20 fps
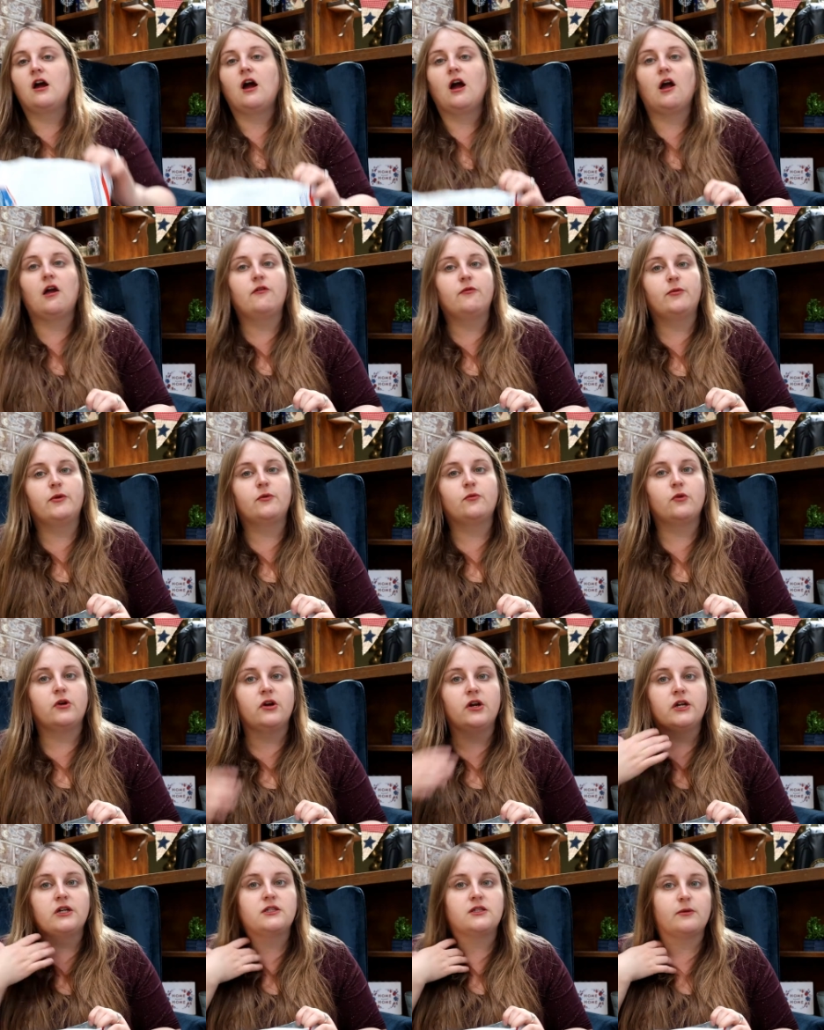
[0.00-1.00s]
I've been
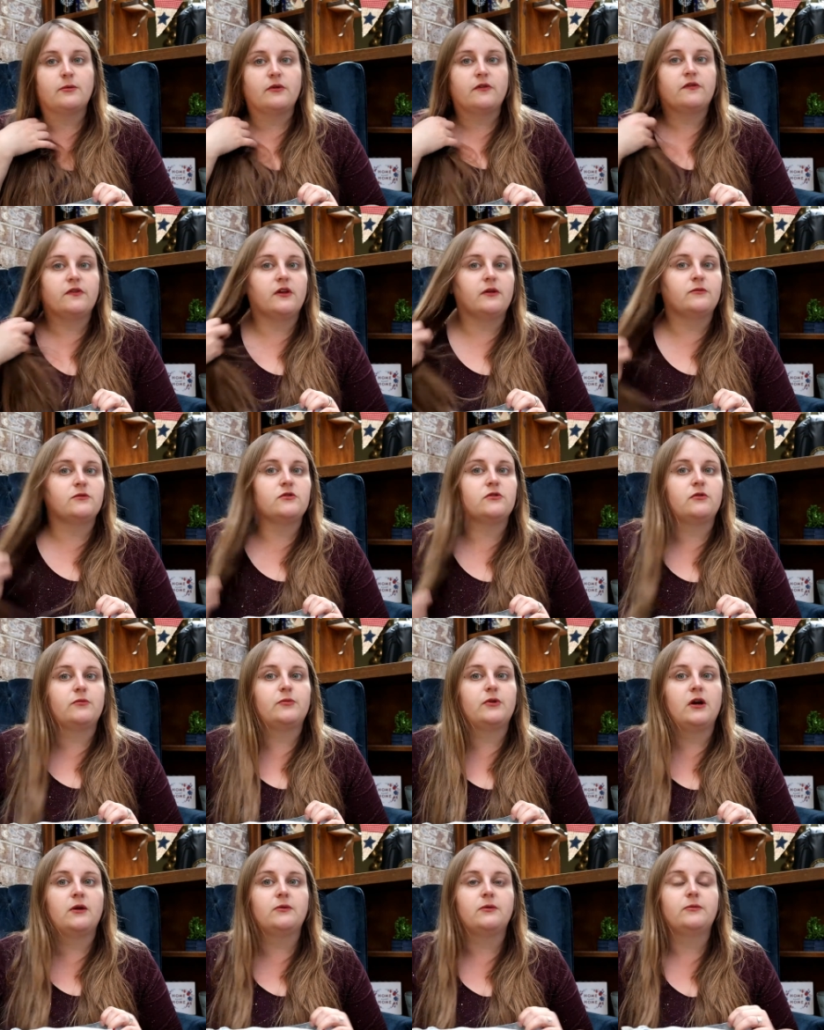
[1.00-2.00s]
wearing some of them, so
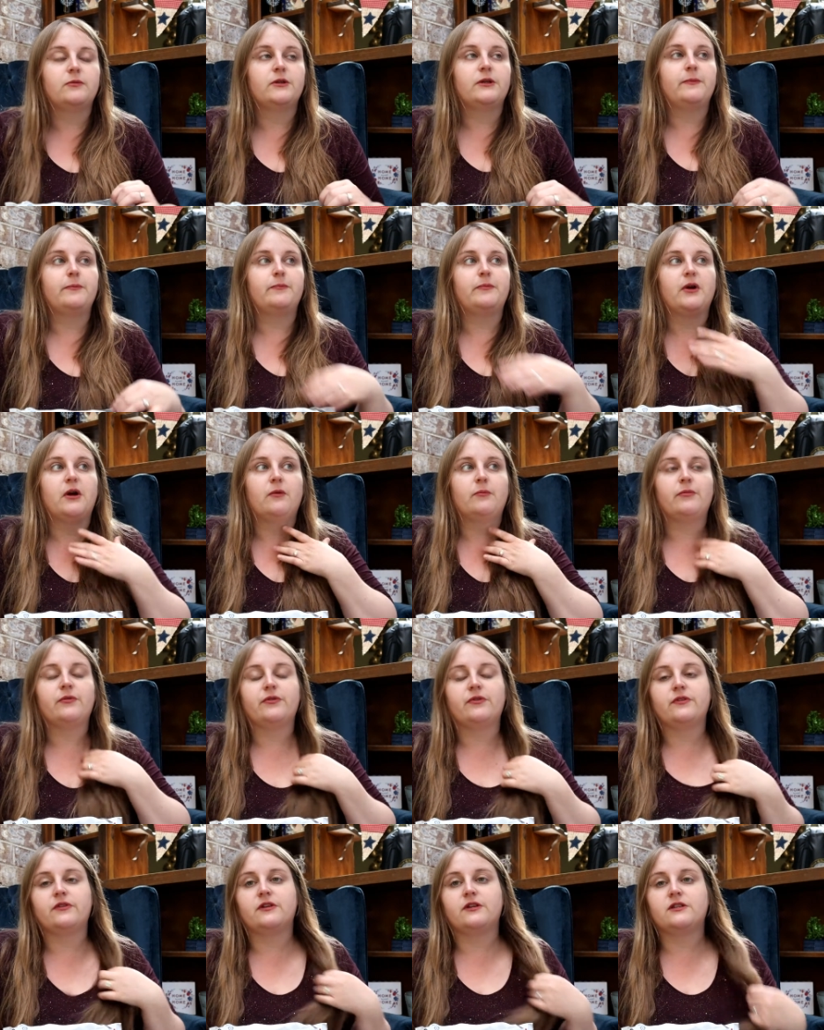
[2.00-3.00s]
I'll probably
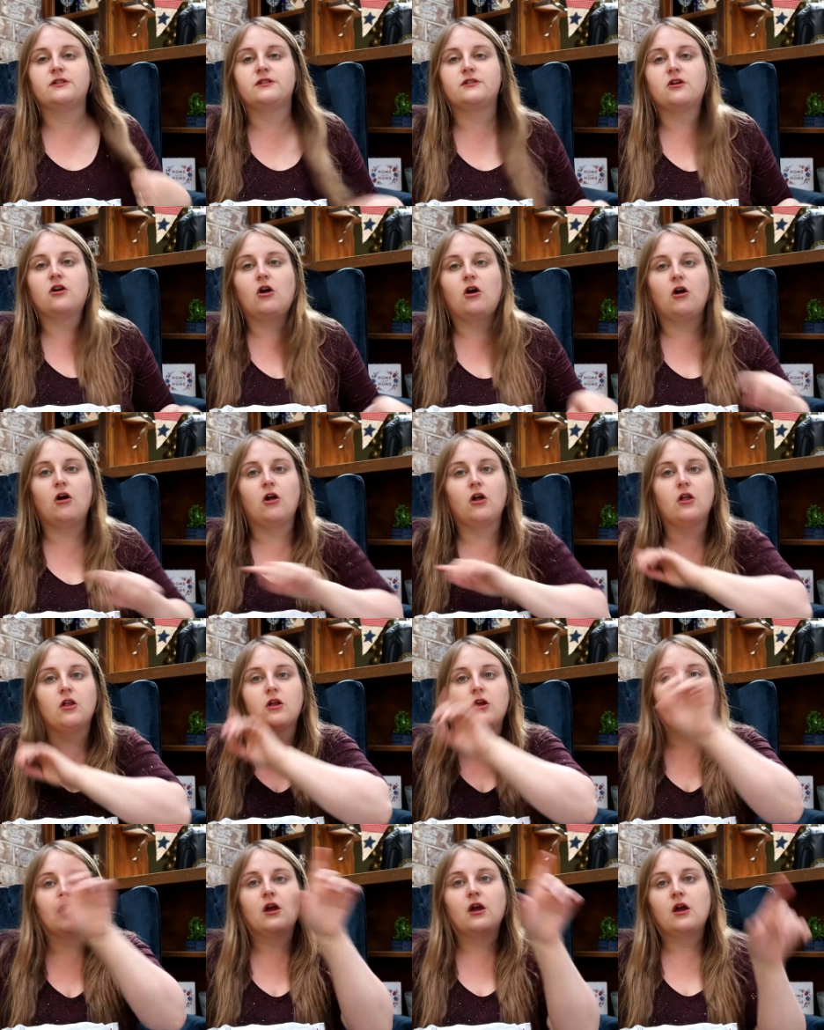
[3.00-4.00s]
bump this
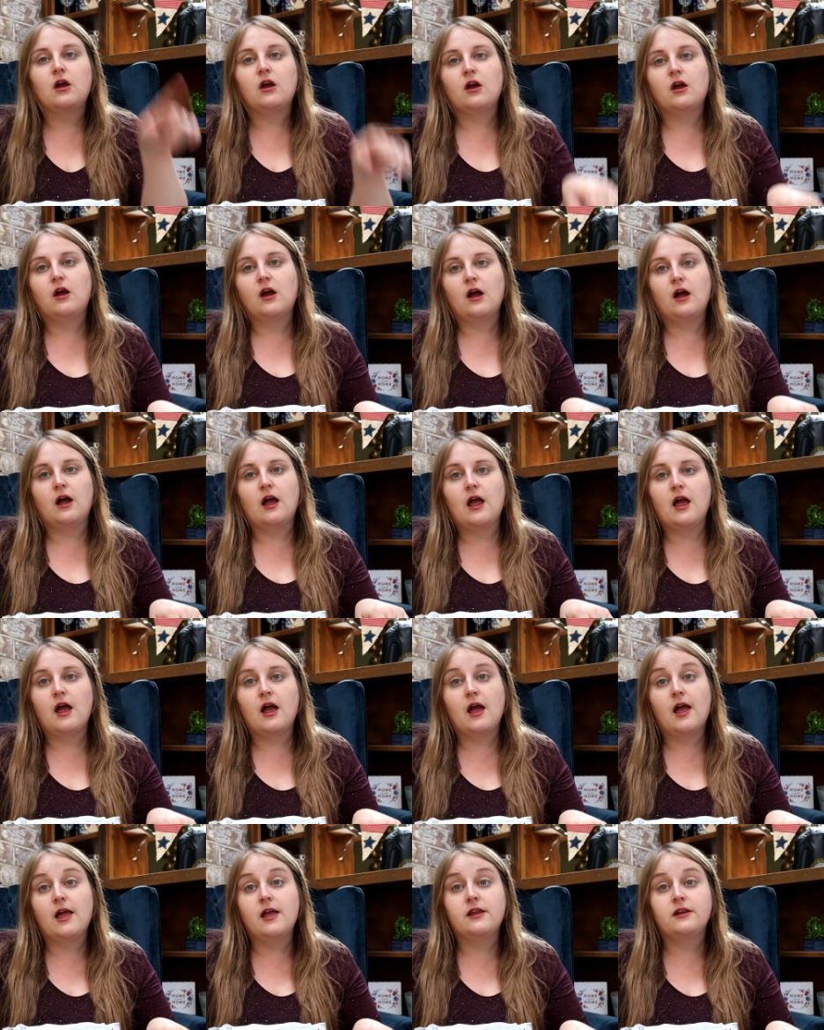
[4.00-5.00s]
haul
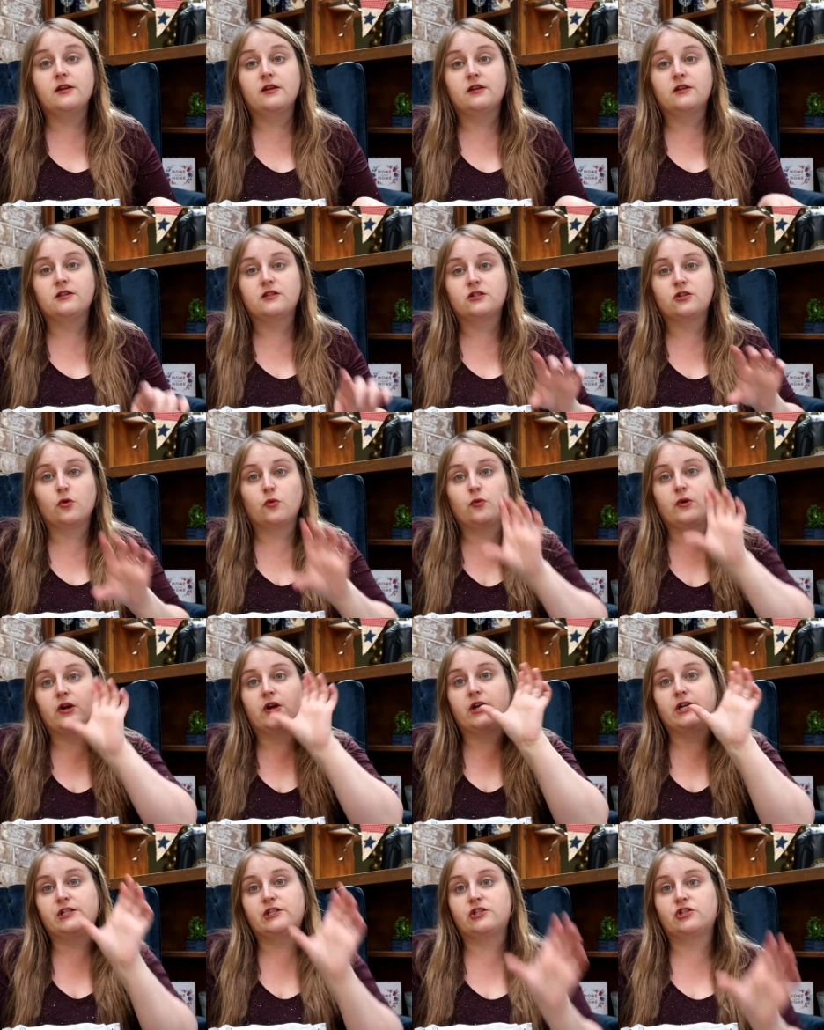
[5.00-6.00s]
ahead to
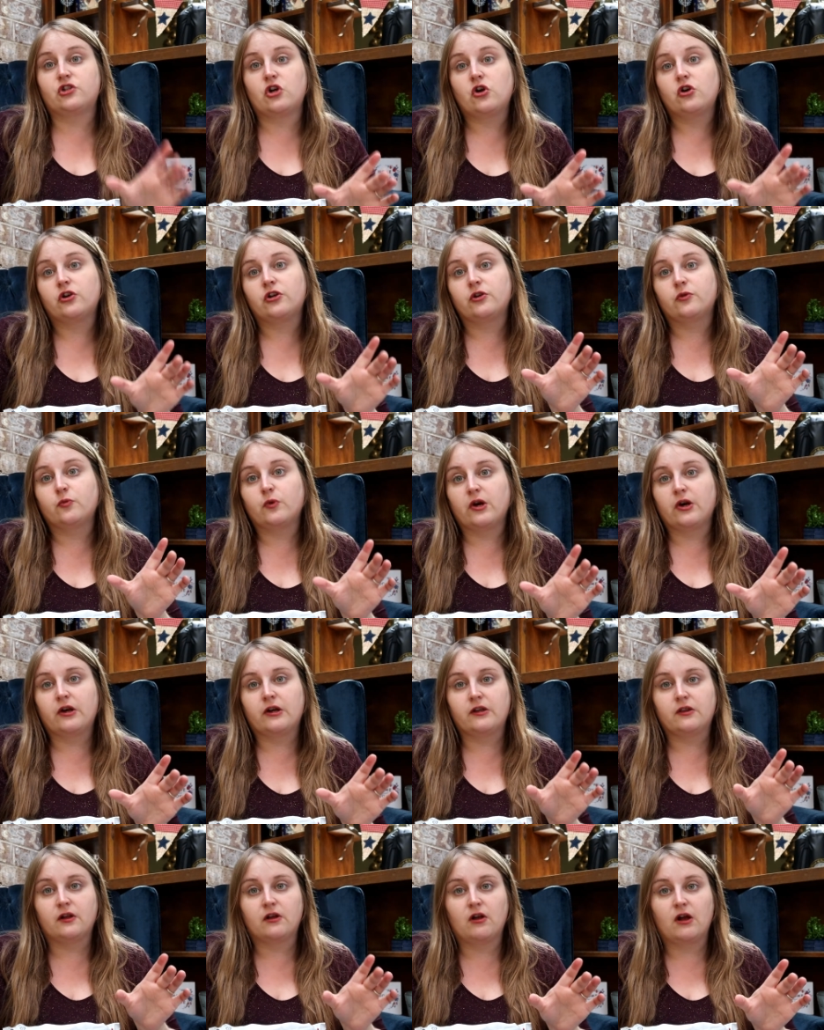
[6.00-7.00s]
where I started
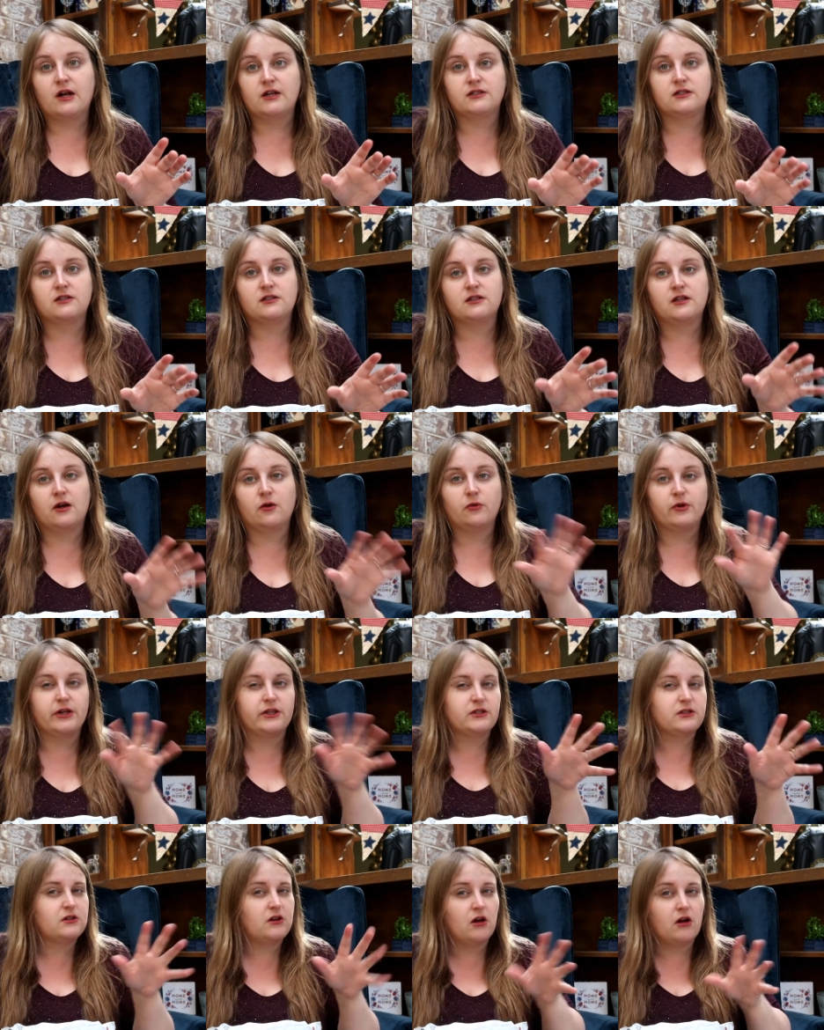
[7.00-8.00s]
wearing the glasses. That way
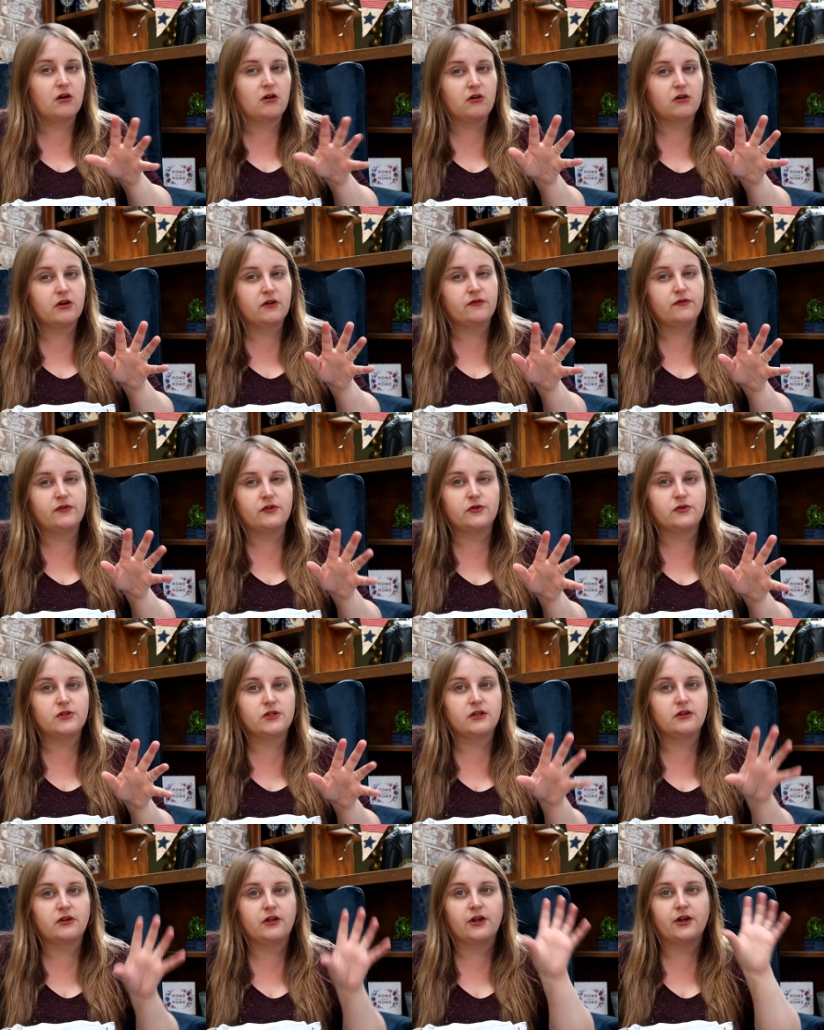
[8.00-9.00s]
it's not all
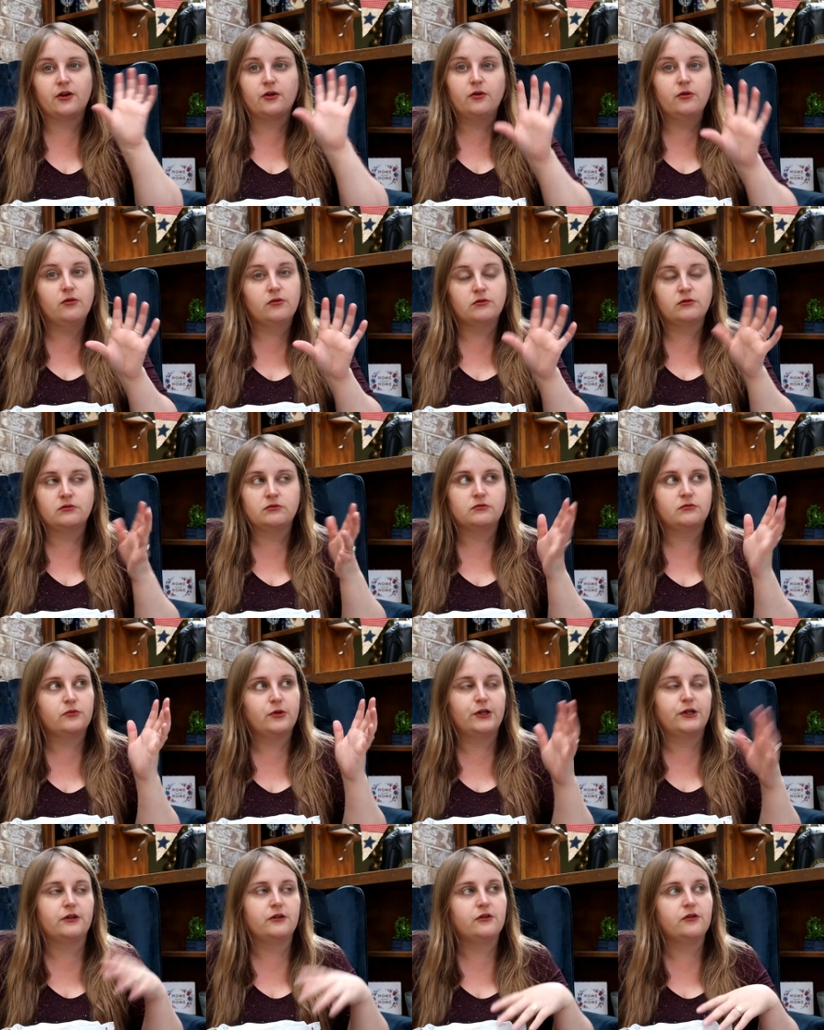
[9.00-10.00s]
confusing like, oh,
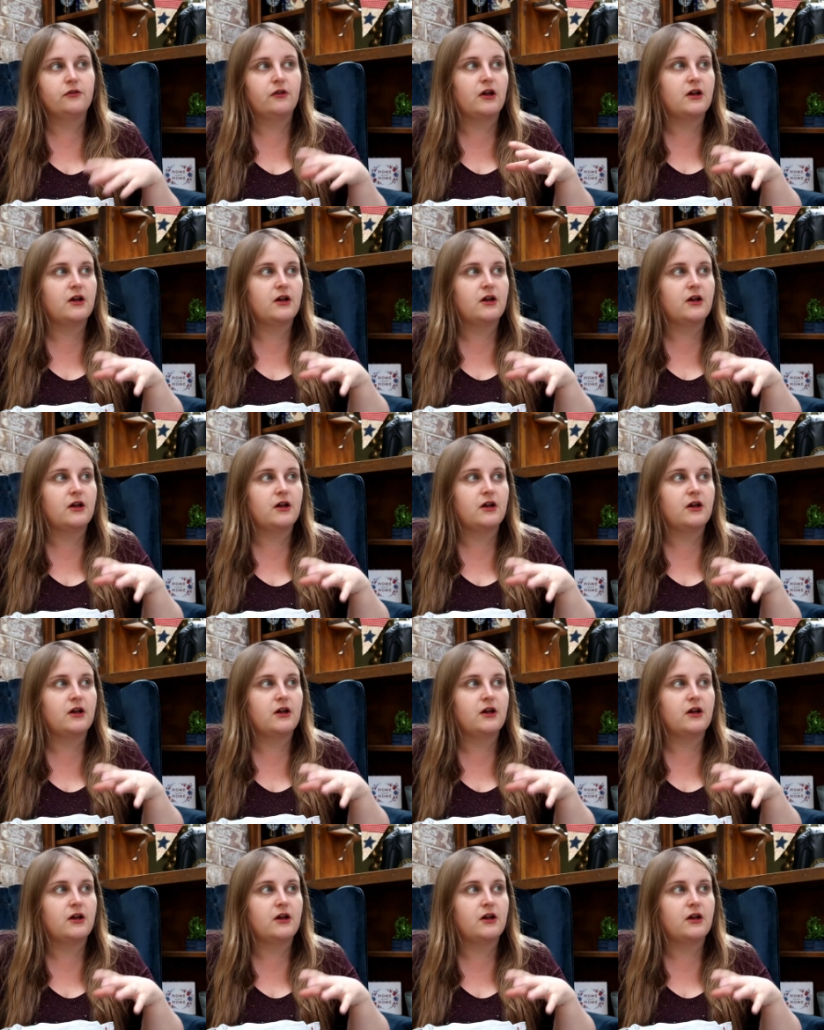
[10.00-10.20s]
weird new